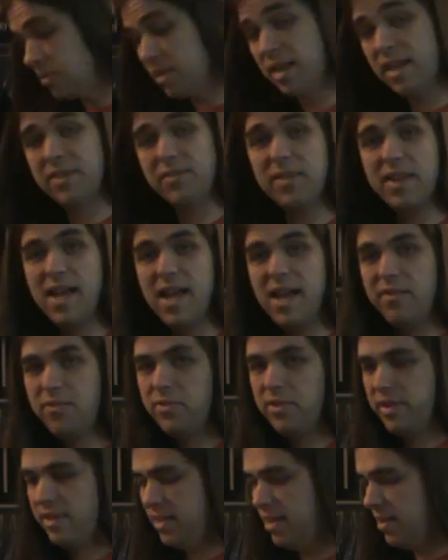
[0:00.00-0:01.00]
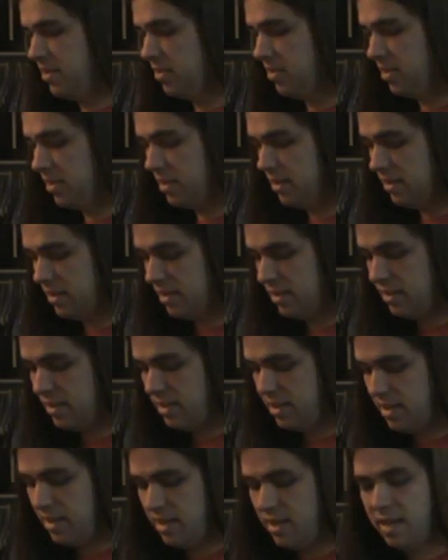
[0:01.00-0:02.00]
We're not even halfway done. Look at this.
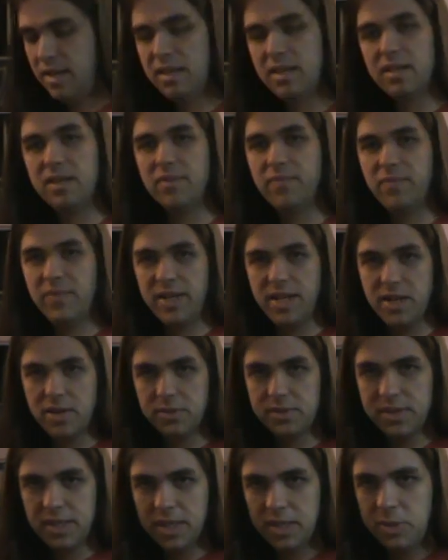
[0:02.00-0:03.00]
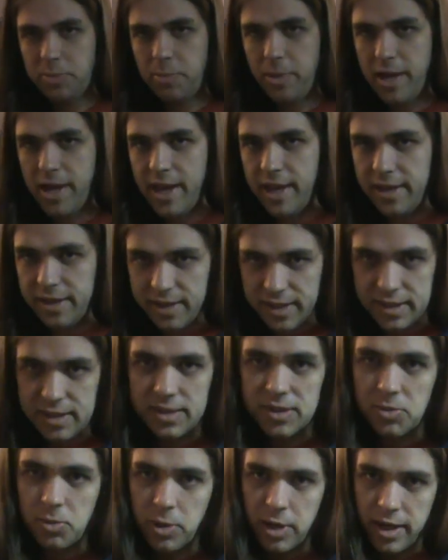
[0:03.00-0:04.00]
Video touchpad. This
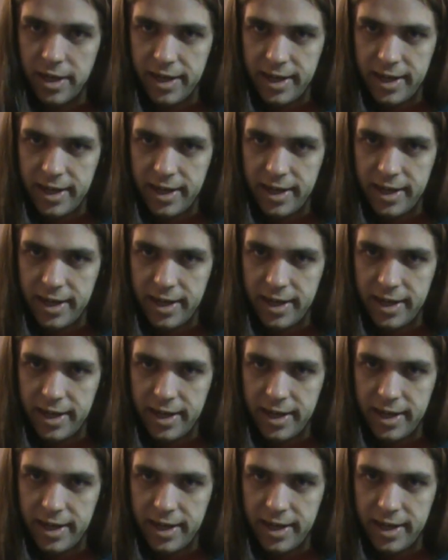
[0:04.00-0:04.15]
is what I